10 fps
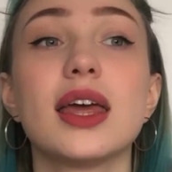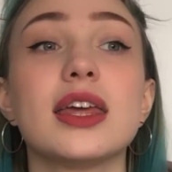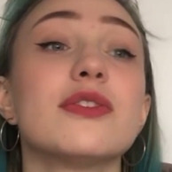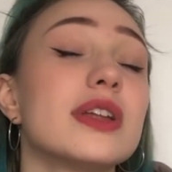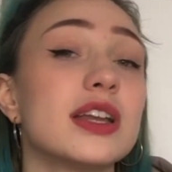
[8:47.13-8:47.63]

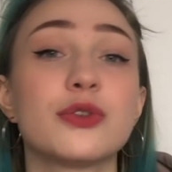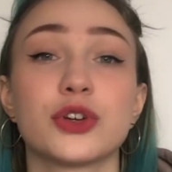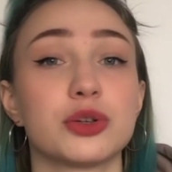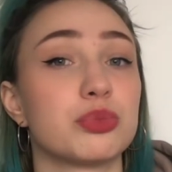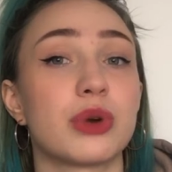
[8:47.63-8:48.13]
Even if
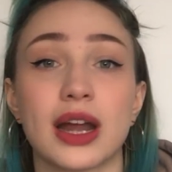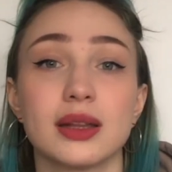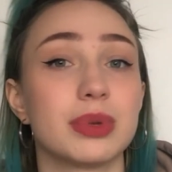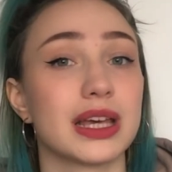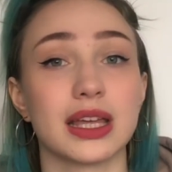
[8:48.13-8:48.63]
you're a
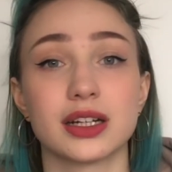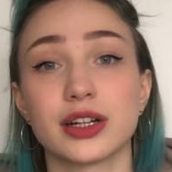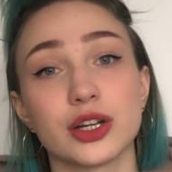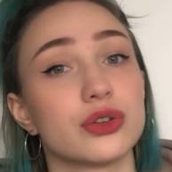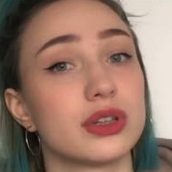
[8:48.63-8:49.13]
bright beginner
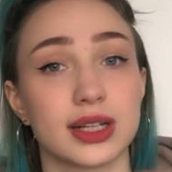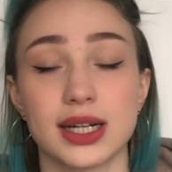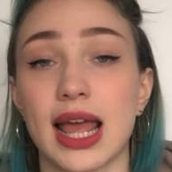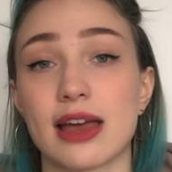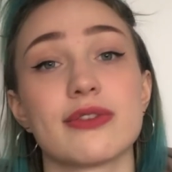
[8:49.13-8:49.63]
and you
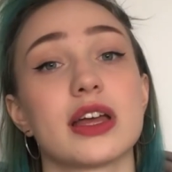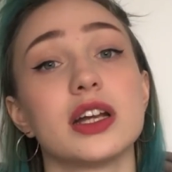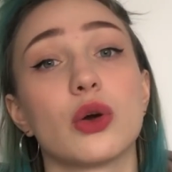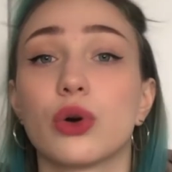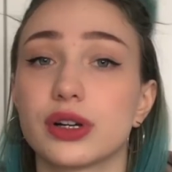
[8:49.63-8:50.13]
didn't have
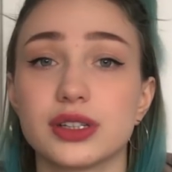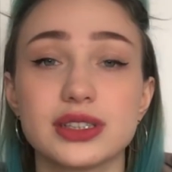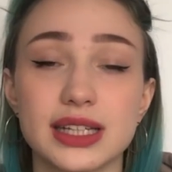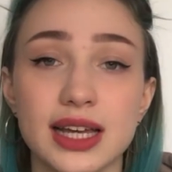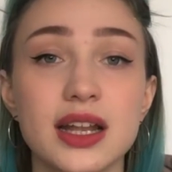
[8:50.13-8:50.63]
any
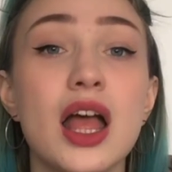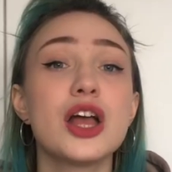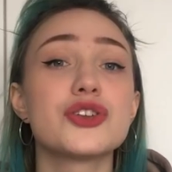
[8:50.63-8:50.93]
orders yet,